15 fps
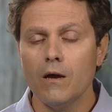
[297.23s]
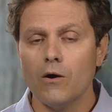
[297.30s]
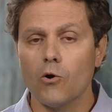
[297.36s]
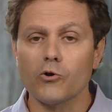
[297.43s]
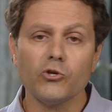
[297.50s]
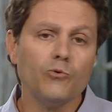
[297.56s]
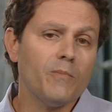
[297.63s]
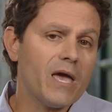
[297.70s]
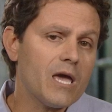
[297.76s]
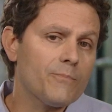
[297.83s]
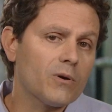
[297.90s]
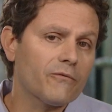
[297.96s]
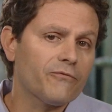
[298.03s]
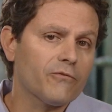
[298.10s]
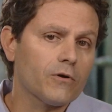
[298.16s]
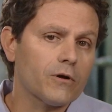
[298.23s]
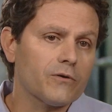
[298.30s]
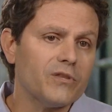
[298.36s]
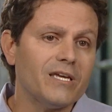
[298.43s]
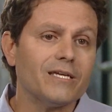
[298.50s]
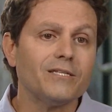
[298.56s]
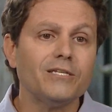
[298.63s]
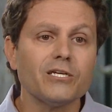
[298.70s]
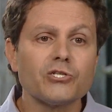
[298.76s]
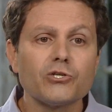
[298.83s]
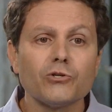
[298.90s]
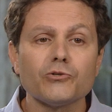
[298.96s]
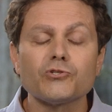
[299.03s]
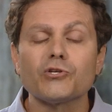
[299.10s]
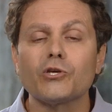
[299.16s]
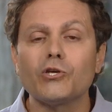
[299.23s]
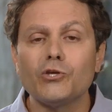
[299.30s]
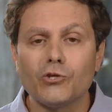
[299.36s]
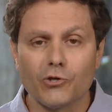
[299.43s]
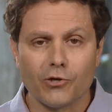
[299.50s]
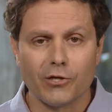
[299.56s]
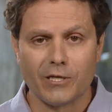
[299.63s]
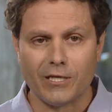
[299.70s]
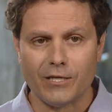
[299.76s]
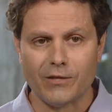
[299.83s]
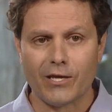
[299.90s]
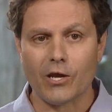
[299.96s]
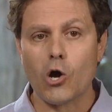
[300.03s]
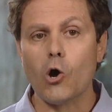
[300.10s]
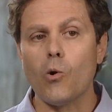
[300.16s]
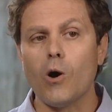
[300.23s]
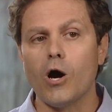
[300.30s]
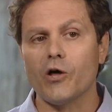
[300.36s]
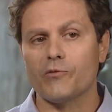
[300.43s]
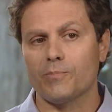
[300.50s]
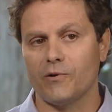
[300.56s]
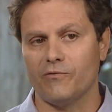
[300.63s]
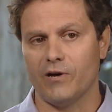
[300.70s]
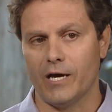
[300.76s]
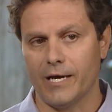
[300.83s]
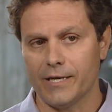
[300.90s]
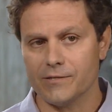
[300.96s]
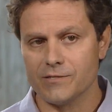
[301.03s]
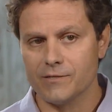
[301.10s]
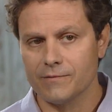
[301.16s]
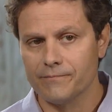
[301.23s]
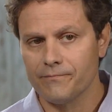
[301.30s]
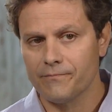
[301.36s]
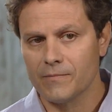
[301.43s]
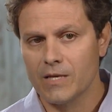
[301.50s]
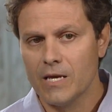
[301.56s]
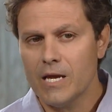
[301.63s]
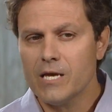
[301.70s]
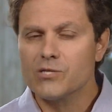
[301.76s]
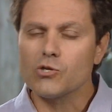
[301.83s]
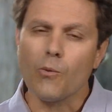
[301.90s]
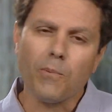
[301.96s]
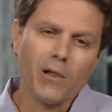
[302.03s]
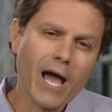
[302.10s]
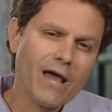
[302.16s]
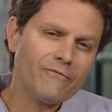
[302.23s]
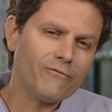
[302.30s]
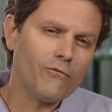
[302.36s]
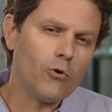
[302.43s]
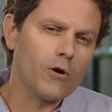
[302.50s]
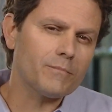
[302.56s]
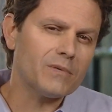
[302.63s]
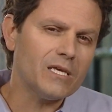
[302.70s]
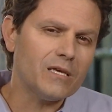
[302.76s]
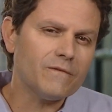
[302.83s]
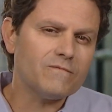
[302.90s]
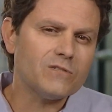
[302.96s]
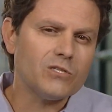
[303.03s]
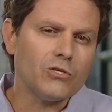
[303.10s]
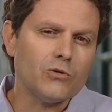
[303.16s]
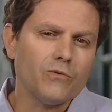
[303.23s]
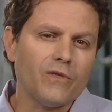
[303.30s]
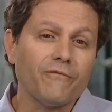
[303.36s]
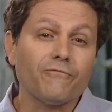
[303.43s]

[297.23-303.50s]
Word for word: or you may prefer the additional security that OAuth provides. So platform gives you the